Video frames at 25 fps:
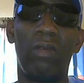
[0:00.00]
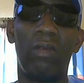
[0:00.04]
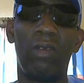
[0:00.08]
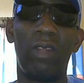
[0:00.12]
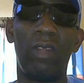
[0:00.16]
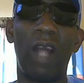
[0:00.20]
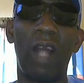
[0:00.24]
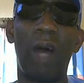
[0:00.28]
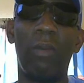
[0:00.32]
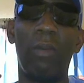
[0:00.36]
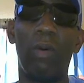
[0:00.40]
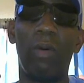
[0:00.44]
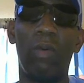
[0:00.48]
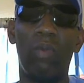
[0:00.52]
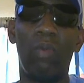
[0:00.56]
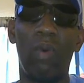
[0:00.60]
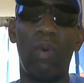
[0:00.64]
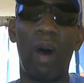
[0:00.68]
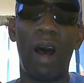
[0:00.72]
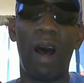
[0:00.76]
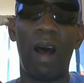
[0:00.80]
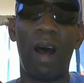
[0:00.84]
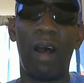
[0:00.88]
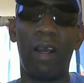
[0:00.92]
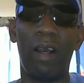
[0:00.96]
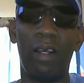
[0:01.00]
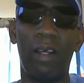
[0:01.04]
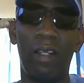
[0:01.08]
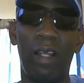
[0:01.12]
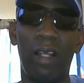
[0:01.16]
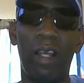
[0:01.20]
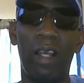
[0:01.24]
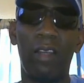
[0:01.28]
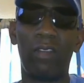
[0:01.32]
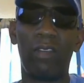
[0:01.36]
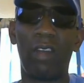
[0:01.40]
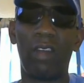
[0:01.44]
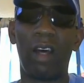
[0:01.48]
number one.
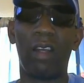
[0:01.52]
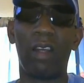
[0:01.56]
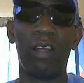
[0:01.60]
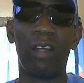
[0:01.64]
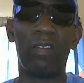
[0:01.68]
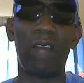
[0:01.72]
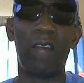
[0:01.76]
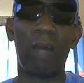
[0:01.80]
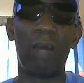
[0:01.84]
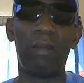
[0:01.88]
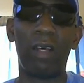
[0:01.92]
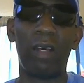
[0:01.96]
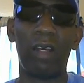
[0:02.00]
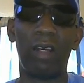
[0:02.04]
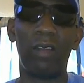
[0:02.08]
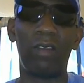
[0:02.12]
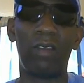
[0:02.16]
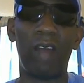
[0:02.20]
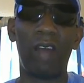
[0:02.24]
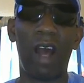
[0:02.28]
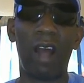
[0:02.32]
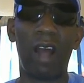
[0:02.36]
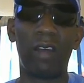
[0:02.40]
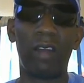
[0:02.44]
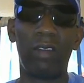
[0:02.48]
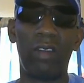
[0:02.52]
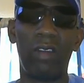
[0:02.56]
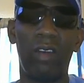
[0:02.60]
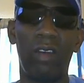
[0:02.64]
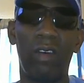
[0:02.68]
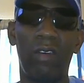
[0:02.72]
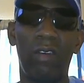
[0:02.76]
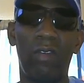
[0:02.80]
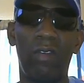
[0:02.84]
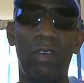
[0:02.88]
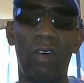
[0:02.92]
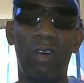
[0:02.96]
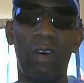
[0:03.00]
As long as I'm gonna talk to
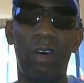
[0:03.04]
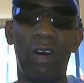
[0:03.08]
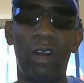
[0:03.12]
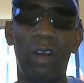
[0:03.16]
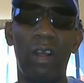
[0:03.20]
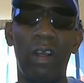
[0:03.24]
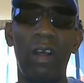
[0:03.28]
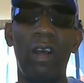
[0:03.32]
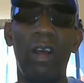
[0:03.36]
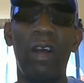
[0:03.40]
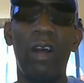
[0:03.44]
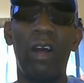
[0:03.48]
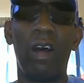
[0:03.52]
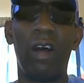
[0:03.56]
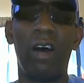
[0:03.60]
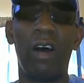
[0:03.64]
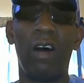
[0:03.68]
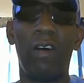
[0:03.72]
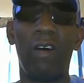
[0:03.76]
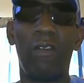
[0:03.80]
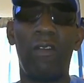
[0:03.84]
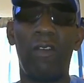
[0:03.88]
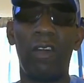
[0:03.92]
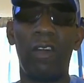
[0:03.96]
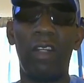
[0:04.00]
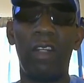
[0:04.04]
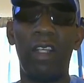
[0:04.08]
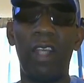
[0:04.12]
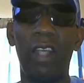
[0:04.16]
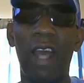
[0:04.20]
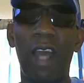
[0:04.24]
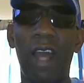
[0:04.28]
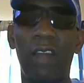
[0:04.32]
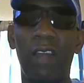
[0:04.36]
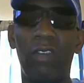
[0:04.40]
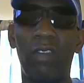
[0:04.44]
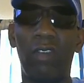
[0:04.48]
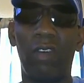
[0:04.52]
you for the
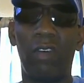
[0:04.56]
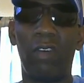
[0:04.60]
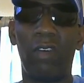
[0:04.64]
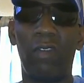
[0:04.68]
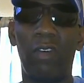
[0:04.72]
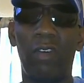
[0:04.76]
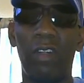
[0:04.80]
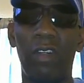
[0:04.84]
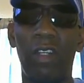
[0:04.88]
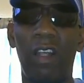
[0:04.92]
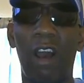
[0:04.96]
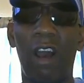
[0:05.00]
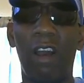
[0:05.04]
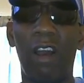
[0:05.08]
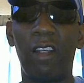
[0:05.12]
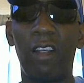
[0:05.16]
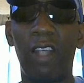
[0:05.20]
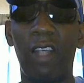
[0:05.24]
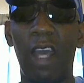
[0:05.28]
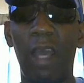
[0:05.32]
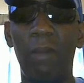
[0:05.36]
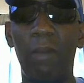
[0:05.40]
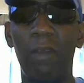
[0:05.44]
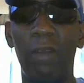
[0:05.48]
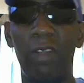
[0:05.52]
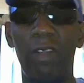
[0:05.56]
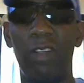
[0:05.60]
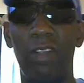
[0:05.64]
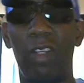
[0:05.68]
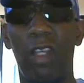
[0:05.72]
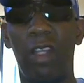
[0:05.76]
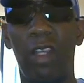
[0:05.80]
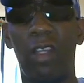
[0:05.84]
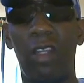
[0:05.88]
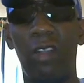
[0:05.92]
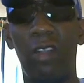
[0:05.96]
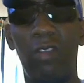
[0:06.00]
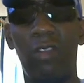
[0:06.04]
answer for the arcade
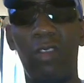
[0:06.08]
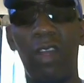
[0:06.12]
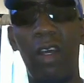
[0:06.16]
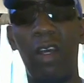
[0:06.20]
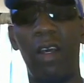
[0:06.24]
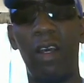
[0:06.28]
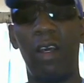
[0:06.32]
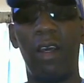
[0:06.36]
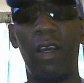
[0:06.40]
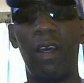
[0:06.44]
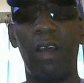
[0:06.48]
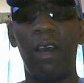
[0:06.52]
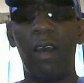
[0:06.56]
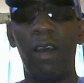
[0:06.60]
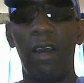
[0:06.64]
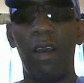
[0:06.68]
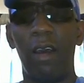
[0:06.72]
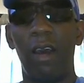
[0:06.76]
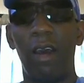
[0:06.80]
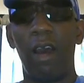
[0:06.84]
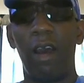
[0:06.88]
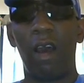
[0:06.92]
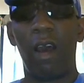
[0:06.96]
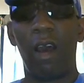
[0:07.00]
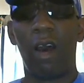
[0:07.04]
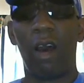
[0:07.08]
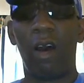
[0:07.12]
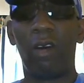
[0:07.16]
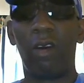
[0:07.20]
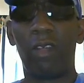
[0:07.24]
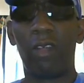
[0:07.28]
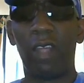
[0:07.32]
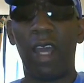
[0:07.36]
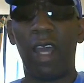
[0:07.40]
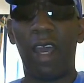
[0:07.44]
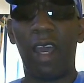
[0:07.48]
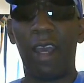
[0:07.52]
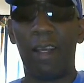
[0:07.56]
machines.
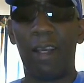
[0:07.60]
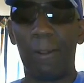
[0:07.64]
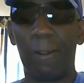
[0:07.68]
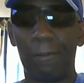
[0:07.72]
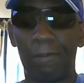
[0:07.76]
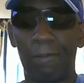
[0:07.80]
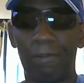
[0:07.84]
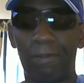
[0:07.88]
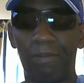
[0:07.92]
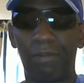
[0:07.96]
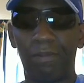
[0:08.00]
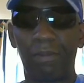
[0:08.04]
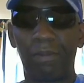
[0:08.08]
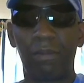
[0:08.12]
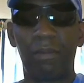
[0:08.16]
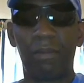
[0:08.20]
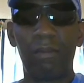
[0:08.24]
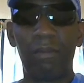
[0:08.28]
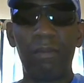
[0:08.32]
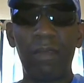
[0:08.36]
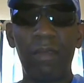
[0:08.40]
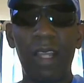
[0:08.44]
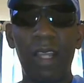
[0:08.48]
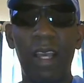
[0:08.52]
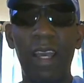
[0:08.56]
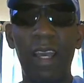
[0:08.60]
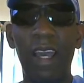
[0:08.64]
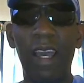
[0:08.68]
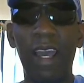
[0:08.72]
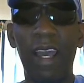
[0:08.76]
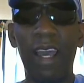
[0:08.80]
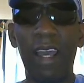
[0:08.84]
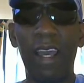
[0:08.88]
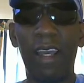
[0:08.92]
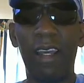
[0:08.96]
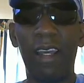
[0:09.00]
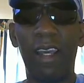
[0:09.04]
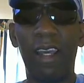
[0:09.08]
Okay,
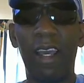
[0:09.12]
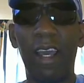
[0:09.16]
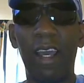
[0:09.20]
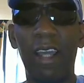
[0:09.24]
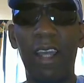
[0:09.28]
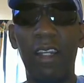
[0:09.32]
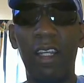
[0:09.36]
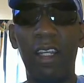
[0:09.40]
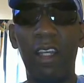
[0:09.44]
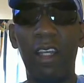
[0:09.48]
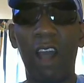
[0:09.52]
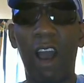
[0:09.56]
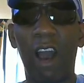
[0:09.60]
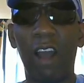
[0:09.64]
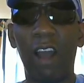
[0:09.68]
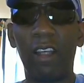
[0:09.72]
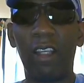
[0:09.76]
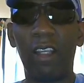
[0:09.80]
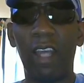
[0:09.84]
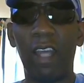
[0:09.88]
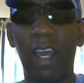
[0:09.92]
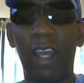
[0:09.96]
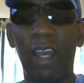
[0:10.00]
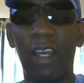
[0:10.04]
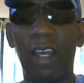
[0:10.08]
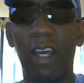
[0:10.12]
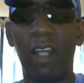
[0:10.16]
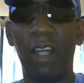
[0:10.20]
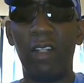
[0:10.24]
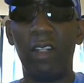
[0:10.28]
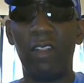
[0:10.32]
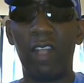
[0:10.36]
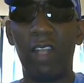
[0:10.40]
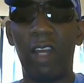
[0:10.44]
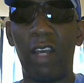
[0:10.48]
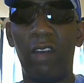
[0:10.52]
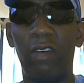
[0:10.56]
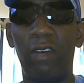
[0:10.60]
in the arcade,
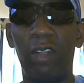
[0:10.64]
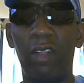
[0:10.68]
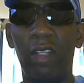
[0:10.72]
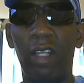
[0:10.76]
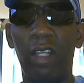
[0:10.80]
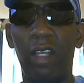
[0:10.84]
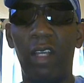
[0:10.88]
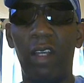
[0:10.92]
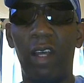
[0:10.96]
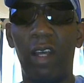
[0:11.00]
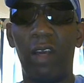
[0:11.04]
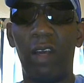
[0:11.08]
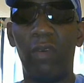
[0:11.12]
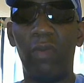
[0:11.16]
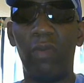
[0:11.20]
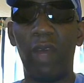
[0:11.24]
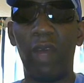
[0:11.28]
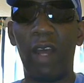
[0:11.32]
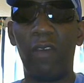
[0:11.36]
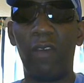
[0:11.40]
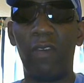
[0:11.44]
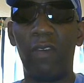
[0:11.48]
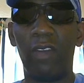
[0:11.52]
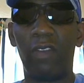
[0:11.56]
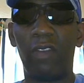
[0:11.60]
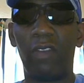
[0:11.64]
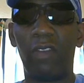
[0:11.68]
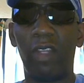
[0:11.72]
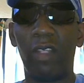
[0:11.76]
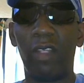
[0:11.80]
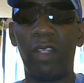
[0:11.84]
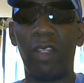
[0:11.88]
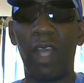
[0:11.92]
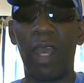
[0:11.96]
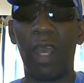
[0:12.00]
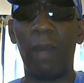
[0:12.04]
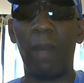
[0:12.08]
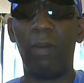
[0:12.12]
generally a reference to
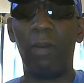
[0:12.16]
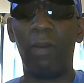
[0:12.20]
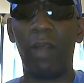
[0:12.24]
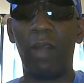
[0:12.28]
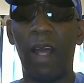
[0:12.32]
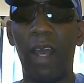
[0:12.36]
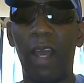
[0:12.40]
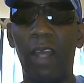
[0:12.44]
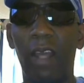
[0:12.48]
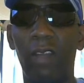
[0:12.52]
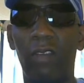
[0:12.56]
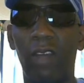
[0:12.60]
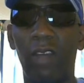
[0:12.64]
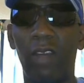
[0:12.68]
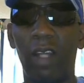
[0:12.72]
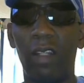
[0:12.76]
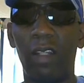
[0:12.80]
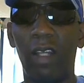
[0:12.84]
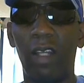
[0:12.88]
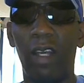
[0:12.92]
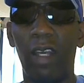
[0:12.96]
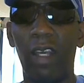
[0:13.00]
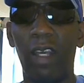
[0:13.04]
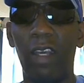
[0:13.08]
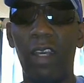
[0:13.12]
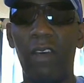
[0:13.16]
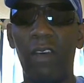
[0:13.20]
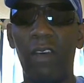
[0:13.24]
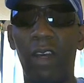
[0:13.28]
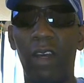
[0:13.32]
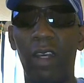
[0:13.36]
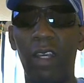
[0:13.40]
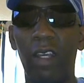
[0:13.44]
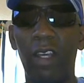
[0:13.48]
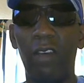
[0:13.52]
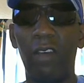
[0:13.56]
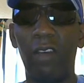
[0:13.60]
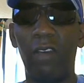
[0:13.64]
gameplays on
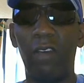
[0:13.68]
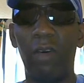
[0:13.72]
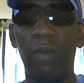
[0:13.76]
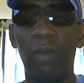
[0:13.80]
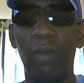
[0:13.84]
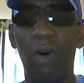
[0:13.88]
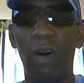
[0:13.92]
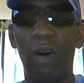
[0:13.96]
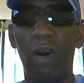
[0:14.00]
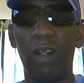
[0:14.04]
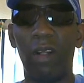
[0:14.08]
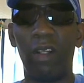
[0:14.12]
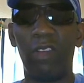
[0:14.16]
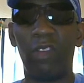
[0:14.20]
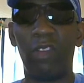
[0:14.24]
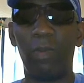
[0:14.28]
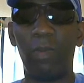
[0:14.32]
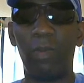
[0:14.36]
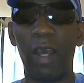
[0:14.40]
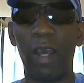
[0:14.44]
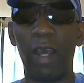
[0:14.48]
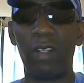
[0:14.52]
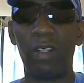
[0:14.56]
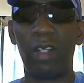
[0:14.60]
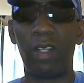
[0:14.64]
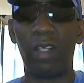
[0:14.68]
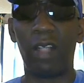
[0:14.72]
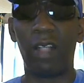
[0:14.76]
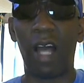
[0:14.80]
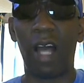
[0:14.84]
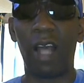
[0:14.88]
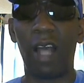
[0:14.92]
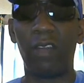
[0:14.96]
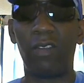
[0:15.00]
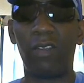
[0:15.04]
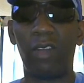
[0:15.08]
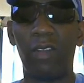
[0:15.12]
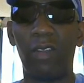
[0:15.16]
even more the
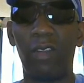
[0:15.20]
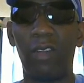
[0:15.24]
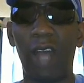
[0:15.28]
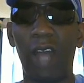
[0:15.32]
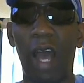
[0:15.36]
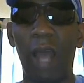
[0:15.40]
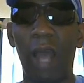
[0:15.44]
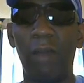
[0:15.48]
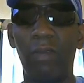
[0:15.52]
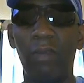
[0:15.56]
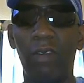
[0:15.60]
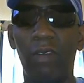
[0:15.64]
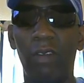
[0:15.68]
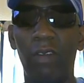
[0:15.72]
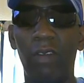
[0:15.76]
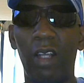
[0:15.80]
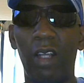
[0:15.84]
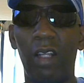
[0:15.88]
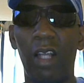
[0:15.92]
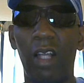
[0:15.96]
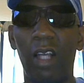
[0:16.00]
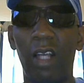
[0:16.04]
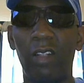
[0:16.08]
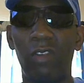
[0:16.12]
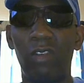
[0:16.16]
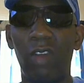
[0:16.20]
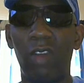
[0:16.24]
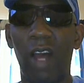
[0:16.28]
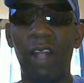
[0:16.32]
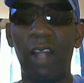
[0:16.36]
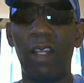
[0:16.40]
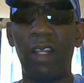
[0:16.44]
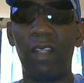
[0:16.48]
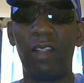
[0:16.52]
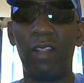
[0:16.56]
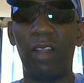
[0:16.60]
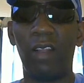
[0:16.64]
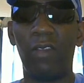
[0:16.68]
specialized types of the
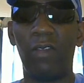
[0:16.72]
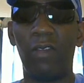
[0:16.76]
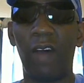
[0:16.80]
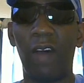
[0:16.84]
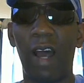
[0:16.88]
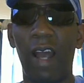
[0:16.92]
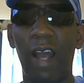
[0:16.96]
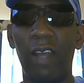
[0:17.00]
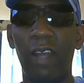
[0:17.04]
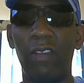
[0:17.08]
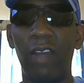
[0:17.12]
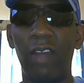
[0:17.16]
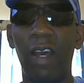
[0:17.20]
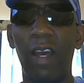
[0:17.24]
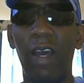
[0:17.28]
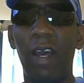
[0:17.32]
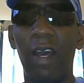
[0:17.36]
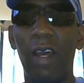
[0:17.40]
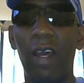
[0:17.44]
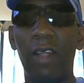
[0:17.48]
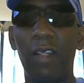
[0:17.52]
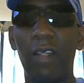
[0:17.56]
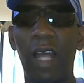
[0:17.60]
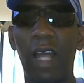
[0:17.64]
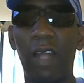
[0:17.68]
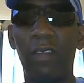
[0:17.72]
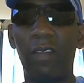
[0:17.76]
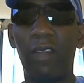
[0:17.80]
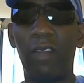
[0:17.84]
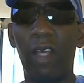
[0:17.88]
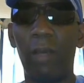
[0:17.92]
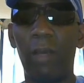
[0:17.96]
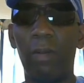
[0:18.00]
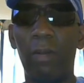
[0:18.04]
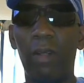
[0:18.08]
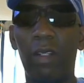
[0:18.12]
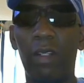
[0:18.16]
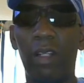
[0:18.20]
electronic device that
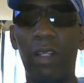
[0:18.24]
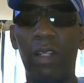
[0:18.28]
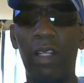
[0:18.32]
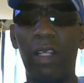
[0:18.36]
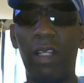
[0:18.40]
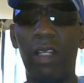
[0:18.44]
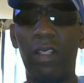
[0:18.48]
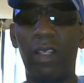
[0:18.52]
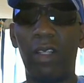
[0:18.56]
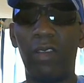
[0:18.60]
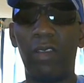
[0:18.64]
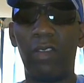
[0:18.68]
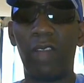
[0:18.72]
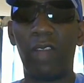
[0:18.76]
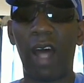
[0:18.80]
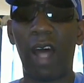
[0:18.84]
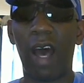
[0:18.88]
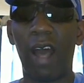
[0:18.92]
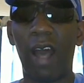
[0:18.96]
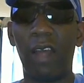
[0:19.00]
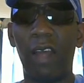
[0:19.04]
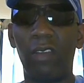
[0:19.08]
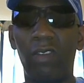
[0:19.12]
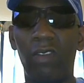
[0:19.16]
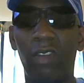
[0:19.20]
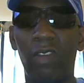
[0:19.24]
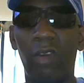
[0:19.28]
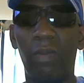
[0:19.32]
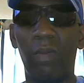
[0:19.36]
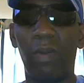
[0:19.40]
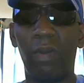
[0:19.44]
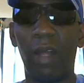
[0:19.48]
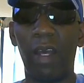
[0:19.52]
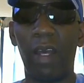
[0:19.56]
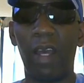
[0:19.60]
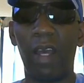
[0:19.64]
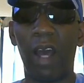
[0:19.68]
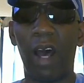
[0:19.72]
typically designs to
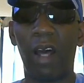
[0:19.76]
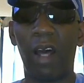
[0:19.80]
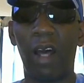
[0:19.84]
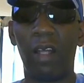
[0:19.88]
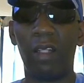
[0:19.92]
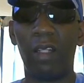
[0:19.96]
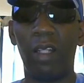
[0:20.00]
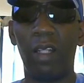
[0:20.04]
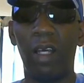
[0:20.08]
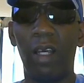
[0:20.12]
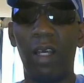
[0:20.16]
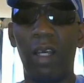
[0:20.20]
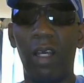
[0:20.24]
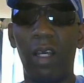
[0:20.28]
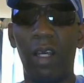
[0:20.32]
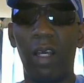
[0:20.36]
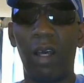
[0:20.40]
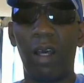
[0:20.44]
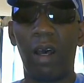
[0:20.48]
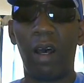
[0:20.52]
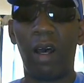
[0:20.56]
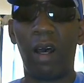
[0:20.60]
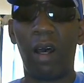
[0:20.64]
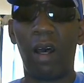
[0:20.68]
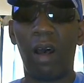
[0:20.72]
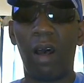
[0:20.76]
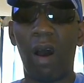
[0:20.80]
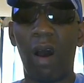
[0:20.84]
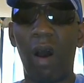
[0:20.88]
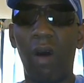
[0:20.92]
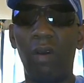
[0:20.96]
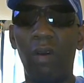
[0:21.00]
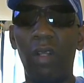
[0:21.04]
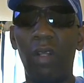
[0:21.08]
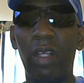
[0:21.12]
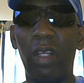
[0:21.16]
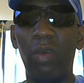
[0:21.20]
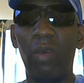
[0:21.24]
play on
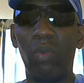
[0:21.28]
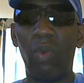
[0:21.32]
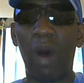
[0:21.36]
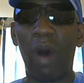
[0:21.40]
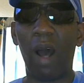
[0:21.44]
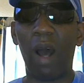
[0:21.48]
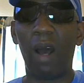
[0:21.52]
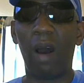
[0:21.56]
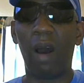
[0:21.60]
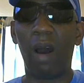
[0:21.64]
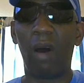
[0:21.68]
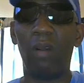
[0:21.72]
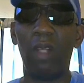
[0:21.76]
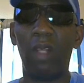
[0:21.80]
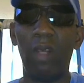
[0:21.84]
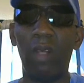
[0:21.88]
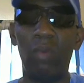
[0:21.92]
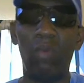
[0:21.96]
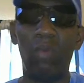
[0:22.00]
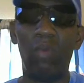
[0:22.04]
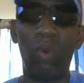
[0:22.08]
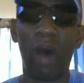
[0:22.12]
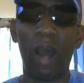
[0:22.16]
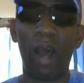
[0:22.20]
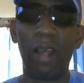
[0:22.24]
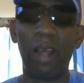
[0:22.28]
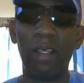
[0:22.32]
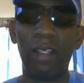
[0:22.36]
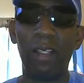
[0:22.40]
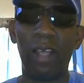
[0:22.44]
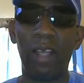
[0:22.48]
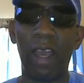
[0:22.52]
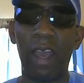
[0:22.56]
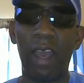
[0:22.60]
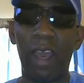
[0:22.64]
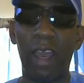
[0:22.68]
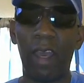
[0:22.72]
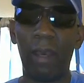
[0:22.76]
only one
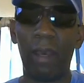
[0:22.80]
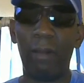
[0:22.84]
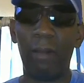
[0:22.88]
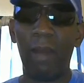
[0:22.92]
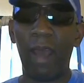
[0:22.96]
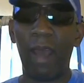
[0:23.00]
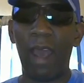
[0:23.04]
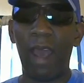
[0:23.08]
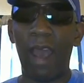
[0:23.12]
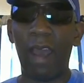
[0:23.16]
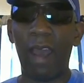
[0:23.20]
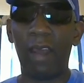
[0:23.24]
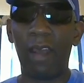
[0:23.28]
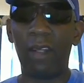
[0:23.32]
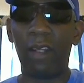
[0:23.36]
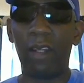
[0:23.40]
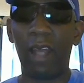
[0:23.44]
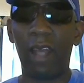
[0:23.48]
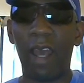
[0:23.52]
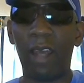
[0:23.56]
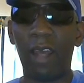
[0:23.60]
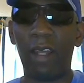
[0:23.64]
game and